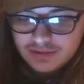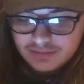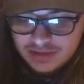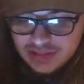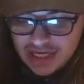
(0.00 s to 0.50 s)

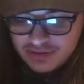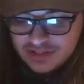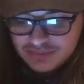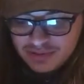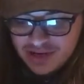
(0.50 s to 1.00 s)
Jack was
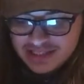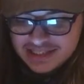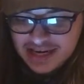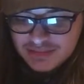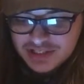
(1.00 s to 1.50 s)
surprised at
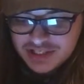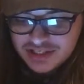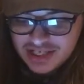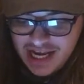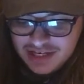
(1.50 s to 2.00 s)
how much he
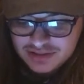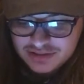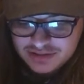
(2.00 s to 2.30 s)
could handle.